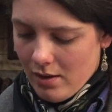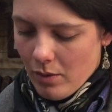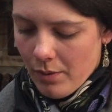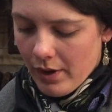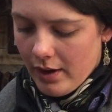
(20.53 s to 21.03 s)

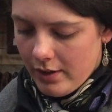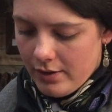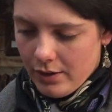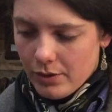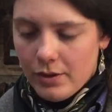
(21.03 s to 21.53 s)
What we're going to
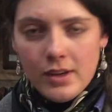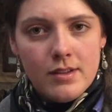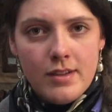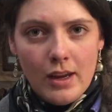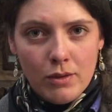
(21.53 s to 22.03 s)
do
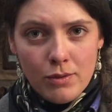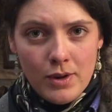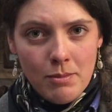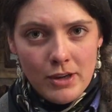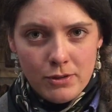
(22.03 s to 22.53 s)
is take
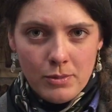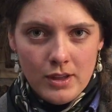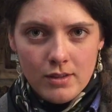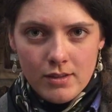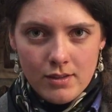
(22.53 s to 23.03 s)
three
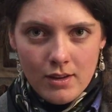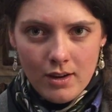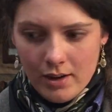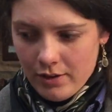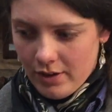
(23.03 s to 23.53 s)
measurements
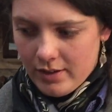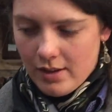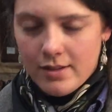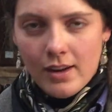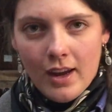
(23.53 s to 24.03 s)
on your
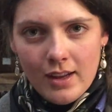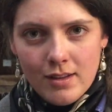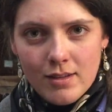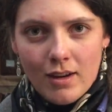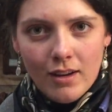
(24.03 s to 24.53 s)
existing
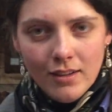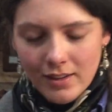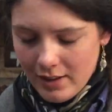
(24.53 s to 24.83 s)
headstall.